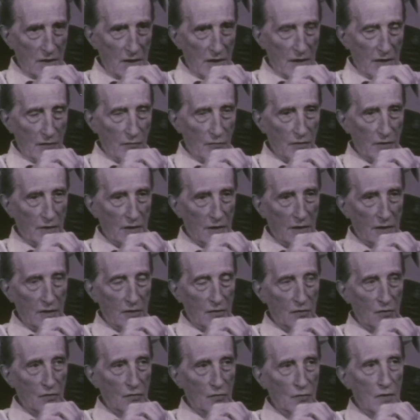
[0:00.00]
I wanted
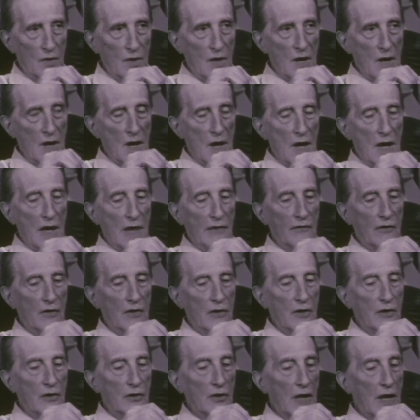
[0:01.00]
to...
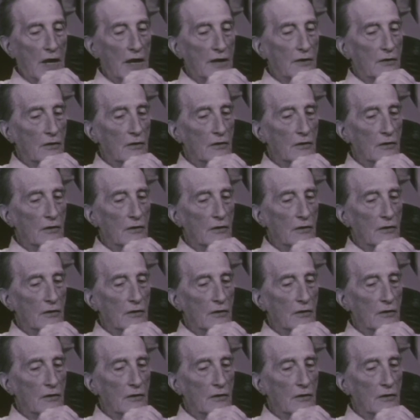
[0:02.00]
I had